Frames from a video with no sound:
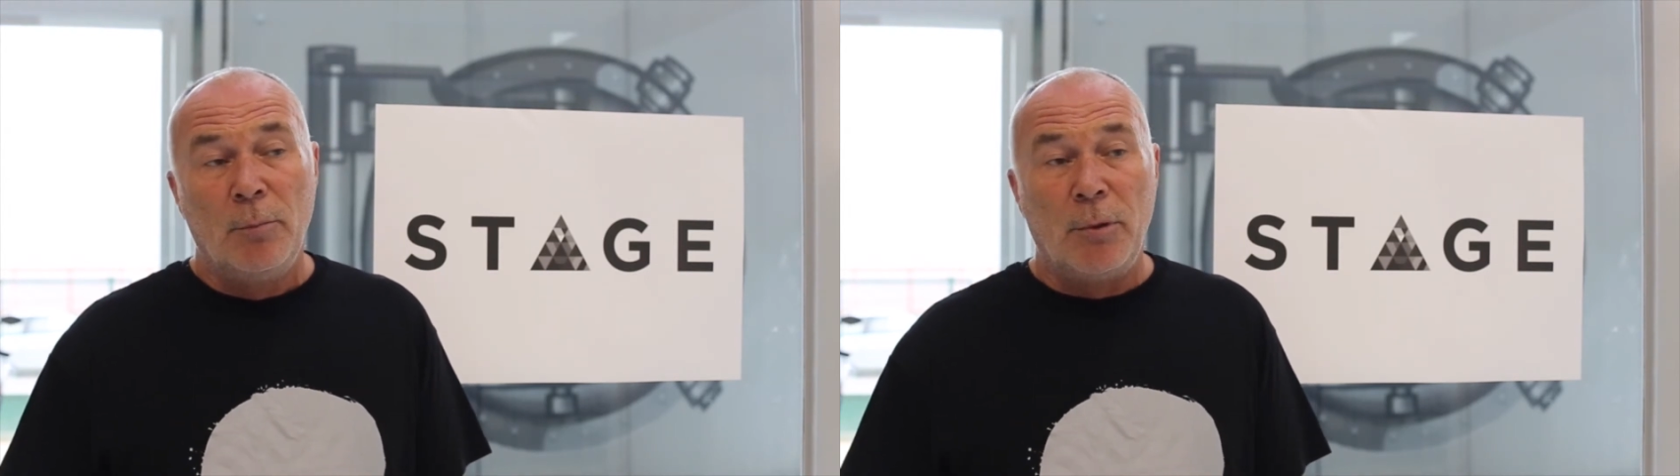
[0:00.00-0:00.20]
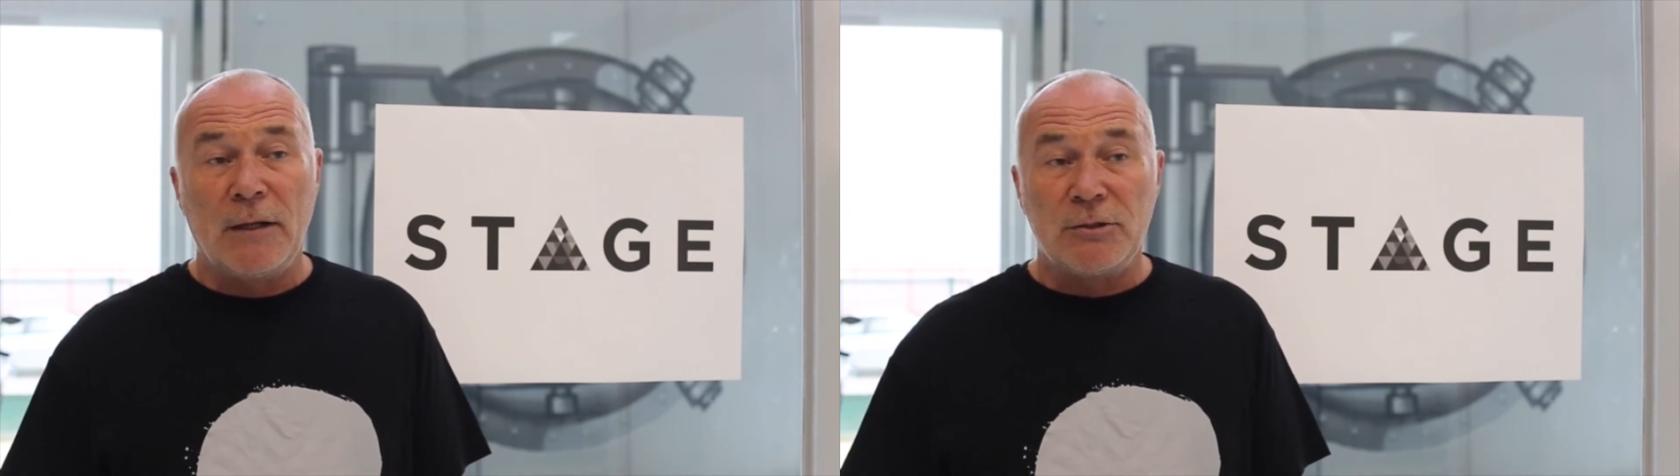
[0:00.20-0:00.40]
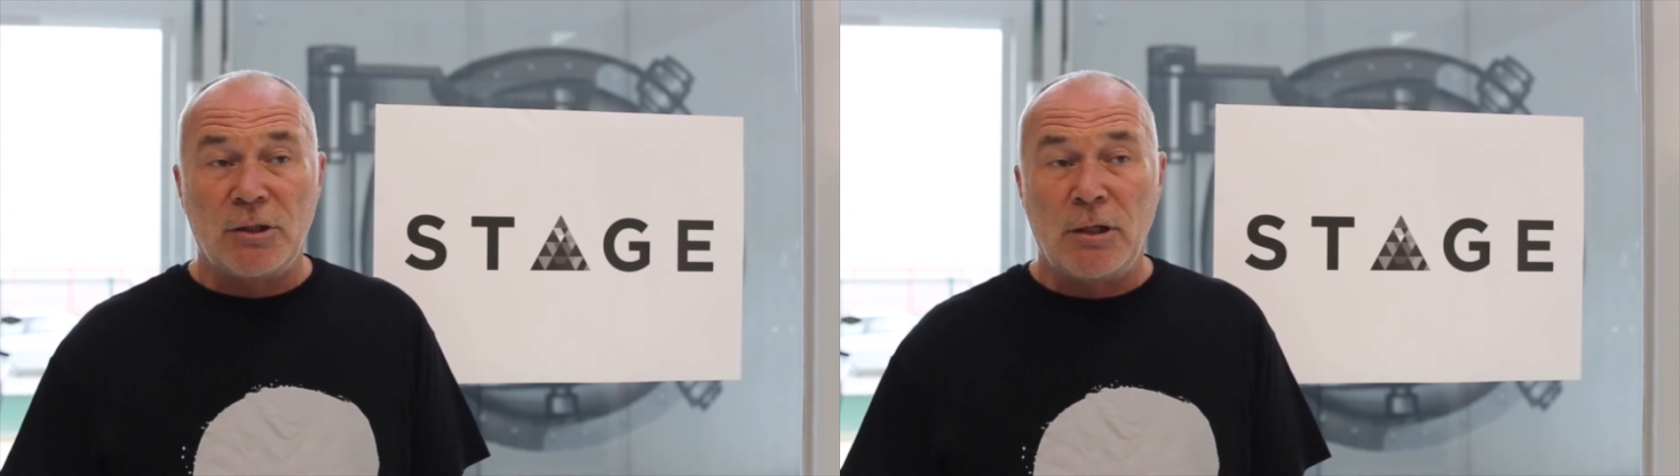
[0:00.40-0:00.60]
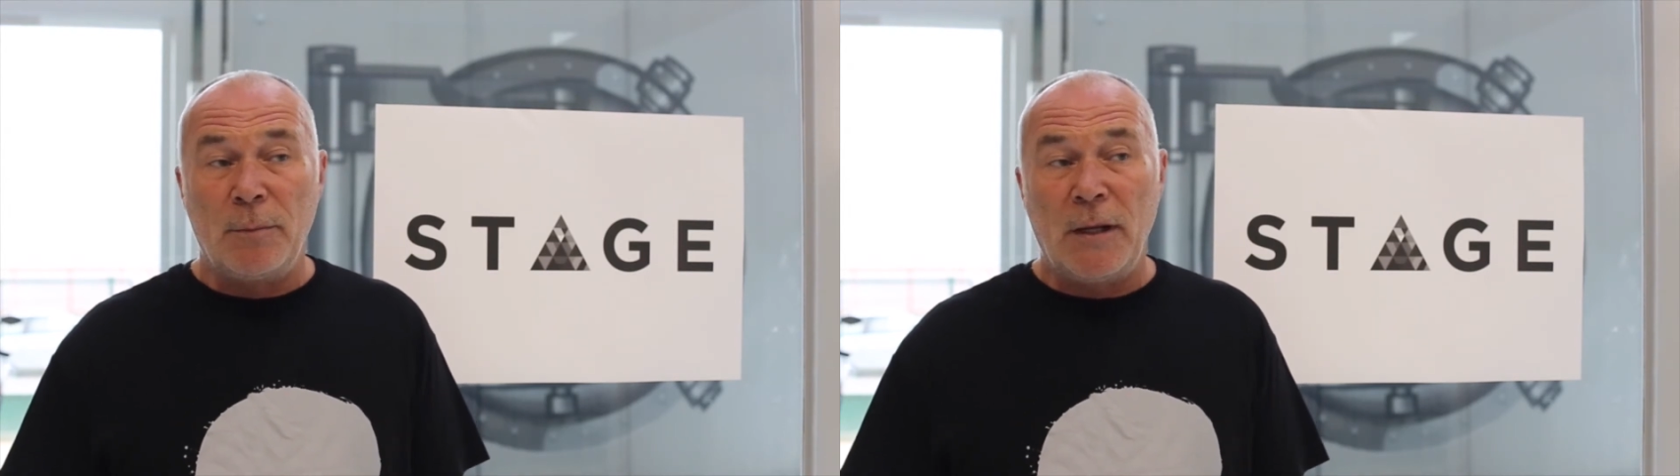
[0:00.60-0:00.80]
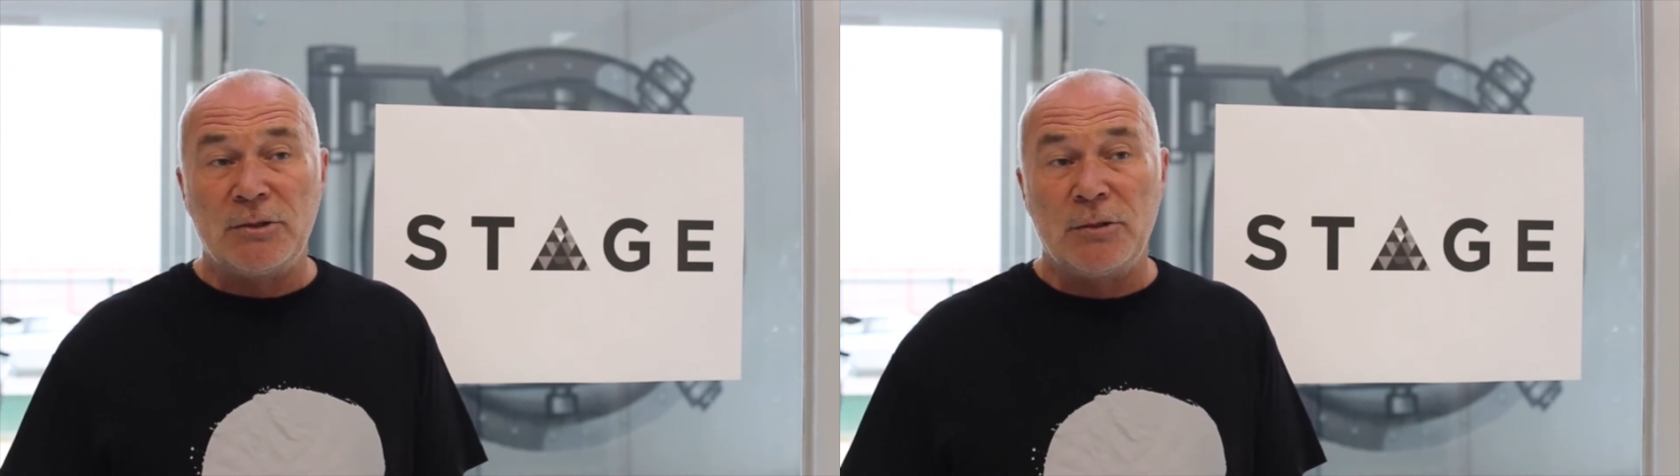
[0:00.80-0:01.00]
But as you can
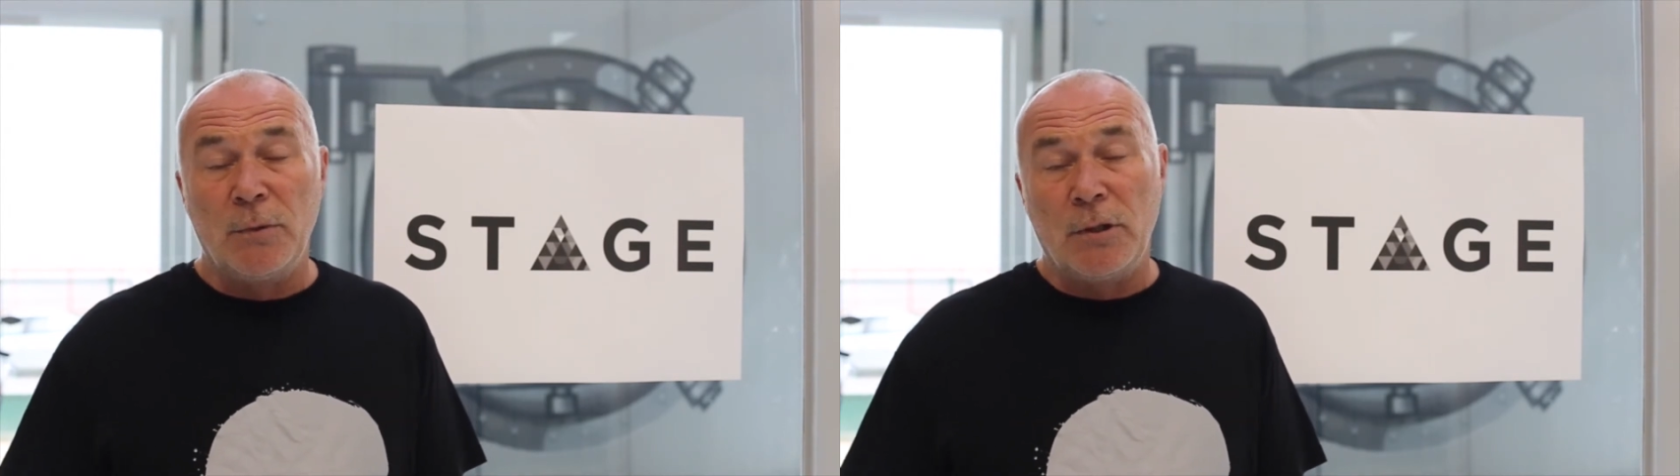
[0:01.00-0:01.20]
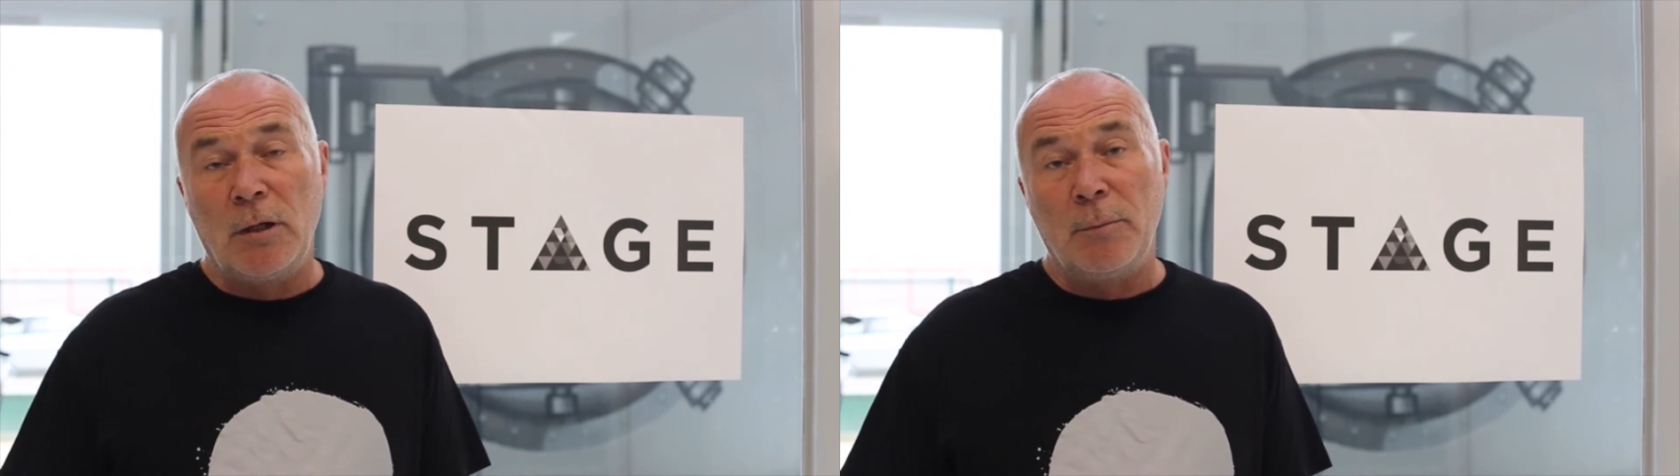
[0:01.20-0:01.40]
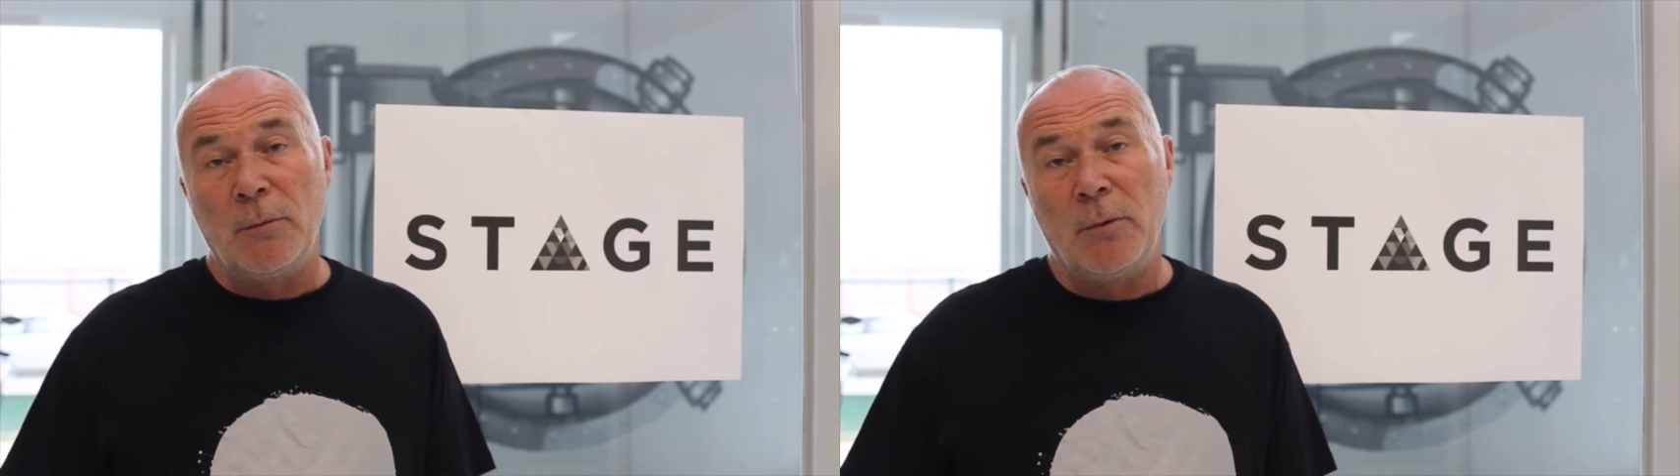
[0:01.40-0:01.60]
imagine, we're going to be